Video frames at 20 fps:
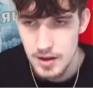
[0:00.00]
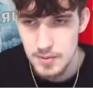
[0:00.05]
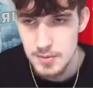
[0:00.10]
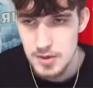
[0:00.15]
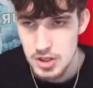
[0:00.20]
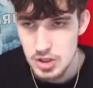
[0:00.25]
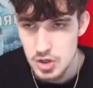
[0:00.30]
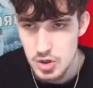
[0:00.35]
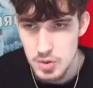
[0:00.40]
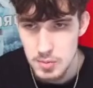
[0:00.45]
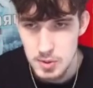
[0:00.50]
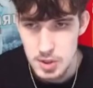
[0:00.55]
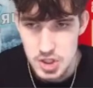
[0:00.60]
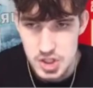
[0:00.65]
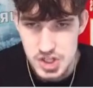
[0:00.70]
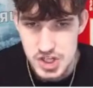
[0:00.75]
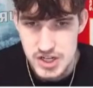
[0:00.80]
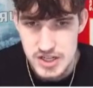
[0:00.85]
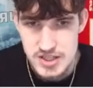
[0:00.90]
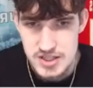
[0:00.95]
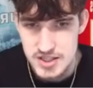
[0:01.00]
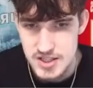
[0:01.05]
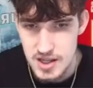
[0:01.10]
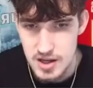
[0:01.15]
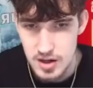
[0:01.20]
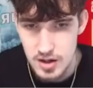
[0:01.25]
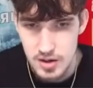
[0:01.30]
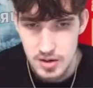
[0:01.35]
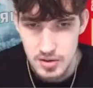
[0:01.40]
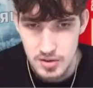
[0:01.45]
I mean, Cooper DeJean's
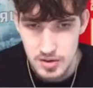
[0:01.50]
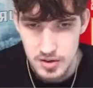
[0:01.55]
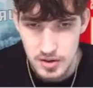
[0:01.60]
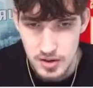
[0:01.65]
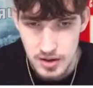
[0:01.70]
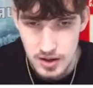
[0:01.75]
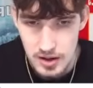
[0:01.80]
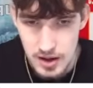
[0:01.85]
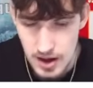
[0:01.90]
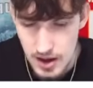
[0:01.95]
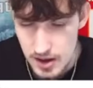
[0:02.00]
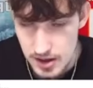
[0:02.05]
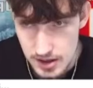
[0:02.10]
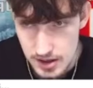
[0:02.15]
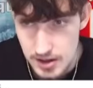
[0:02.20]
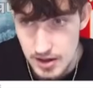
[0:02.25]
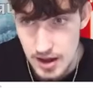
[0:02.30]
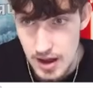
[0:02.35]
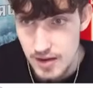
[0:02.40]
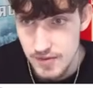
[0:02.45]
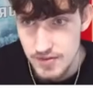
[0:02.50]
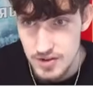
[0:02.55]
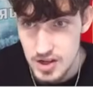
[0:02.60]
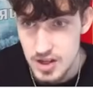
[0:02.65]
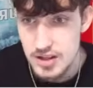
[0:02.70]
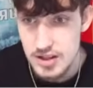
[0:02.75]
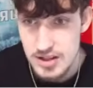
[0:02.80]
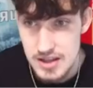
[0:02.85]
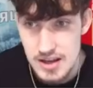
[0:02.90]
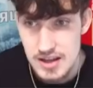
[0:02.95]
there, and
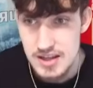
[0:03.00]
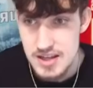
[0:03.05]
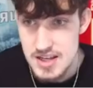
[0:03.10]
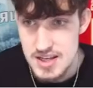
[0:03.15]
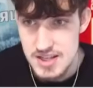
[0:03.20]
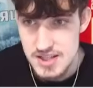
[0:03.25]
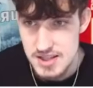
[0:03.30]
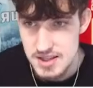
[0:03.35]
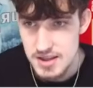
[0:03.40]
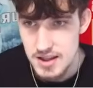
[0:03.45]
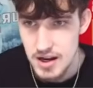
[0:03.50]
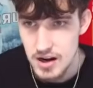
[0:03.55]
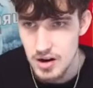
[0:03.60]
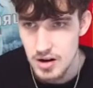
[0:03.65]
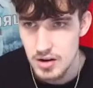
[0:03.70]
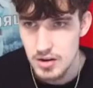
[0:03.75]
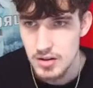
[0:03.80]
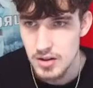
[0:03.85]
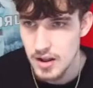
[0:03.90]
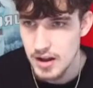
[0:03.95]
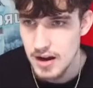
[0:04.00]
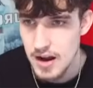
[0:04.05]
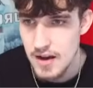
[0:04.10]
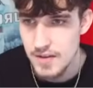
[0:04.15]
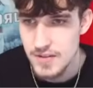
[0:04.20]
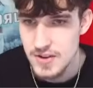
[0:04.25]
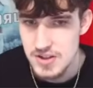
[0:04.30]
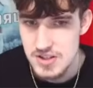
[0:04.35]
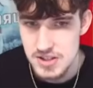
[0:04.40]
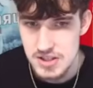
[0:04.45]
yeah, he's there. Like,
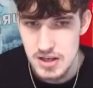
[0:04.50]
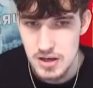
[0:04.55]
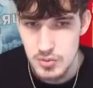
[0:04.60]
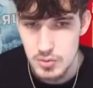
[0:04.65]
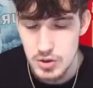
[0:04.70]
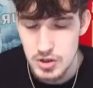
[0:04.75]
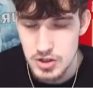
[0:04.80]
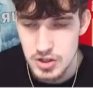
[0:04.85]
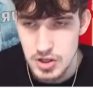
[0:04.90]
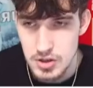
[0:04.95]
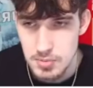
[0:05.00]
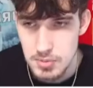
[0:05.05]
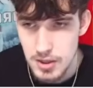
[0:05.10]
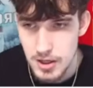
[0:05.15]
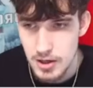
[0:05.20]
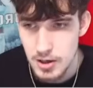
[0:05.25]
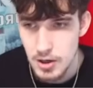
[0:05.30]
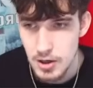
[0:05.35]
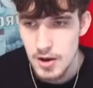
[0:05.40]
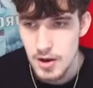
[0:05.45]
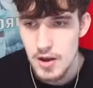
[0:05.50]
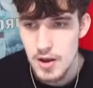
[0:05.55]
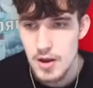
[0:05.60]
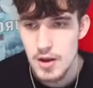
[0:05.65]
obviously, a really good player.